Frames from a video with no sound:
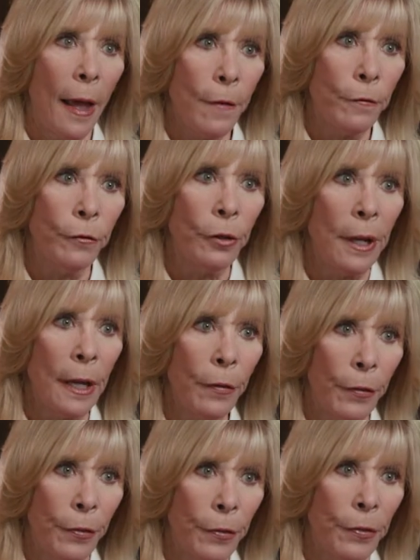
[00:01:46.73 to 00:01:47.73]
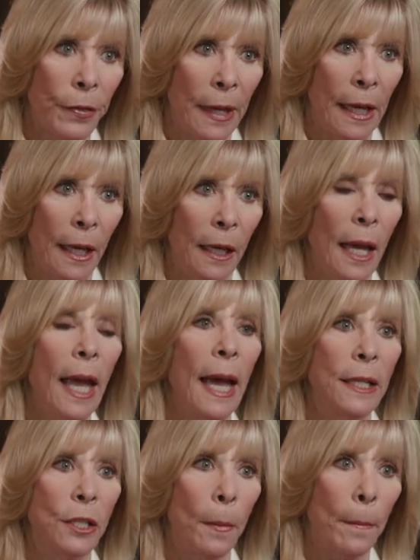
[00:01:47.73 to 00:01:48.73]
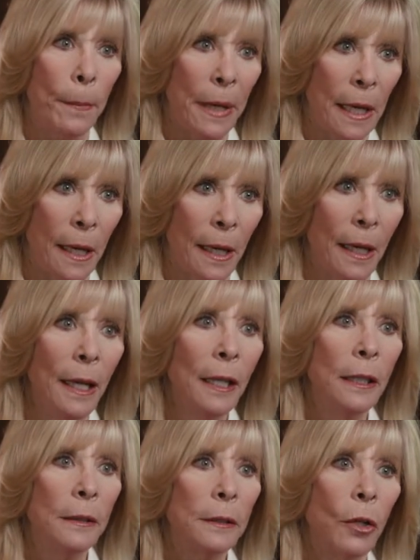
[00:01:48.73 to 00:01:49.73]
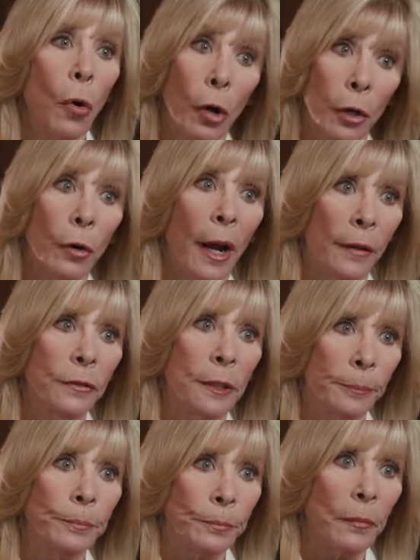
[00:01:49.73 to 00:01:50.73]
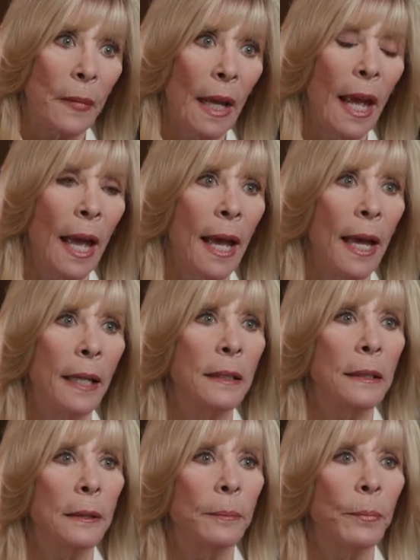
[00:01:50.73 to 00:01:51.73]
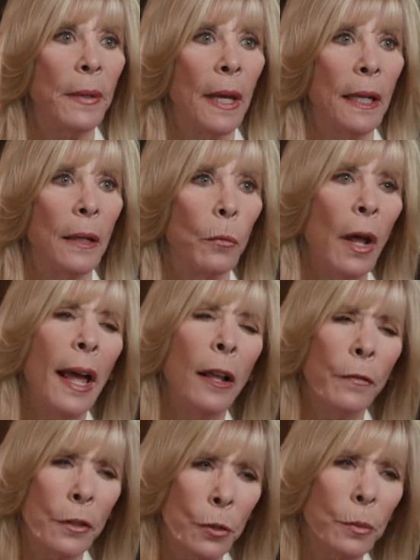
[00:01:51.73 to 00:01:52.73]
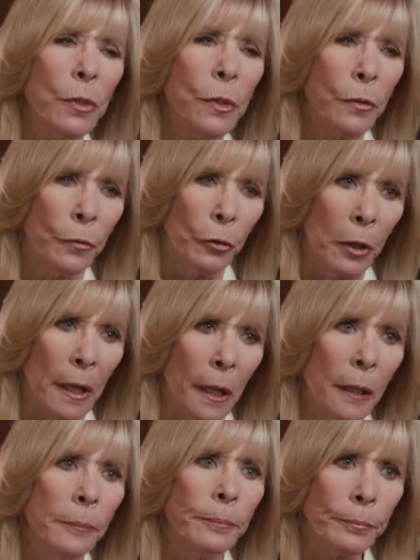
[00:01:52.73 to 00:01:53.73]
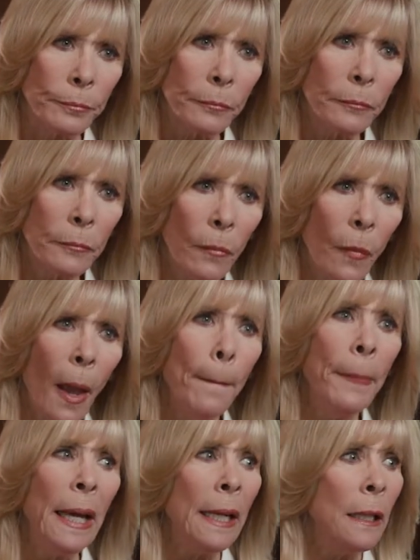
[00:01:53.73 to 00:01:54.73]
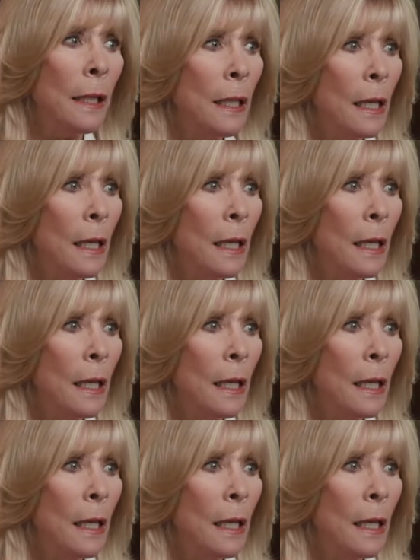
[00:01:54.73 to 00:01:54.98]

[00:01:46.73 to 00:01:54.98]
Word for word: everything had to be choreographed. And well, Elvis was free, but